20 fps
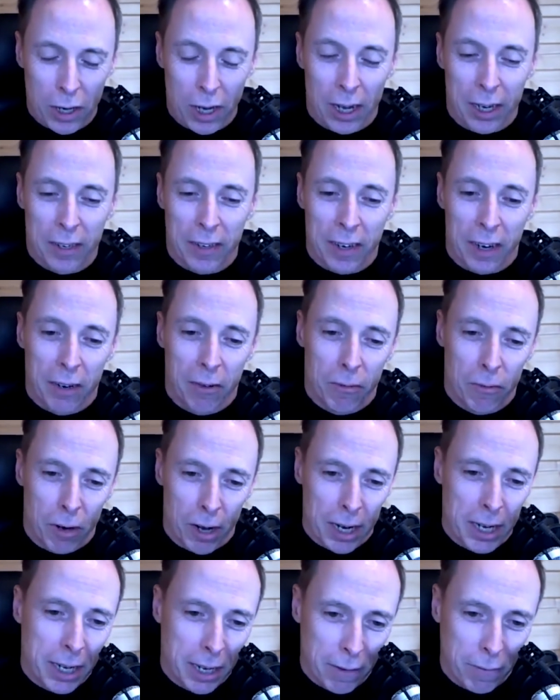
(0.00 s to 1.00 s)
I started
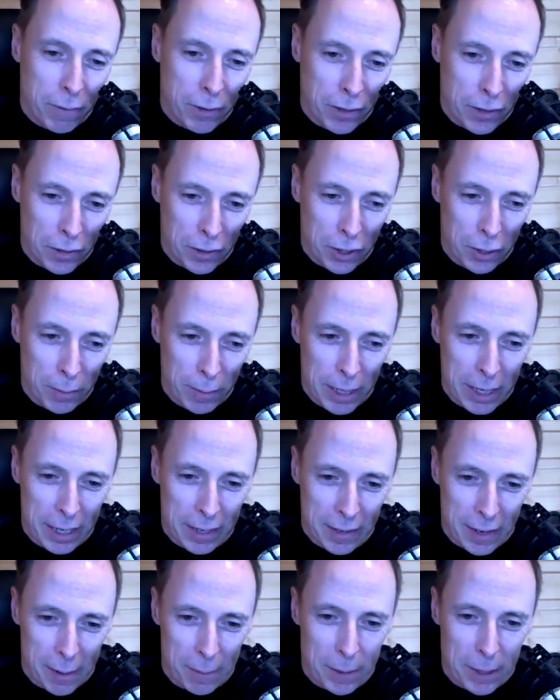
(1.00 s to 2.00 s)
writing for Social Media
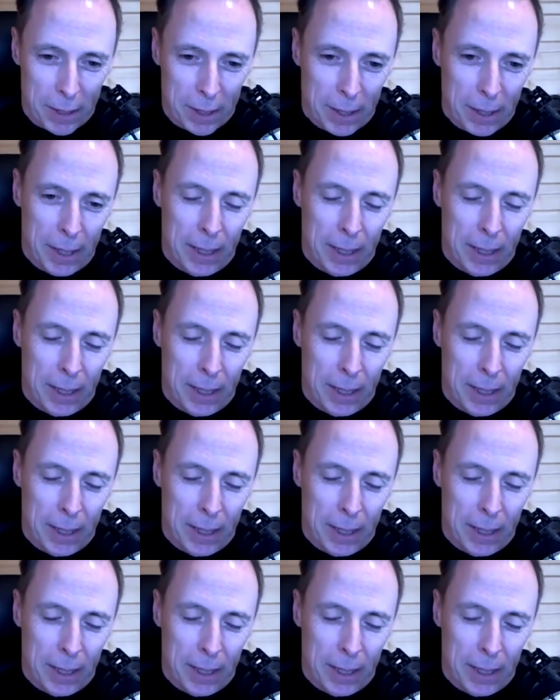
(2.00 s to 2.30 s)
Examiner.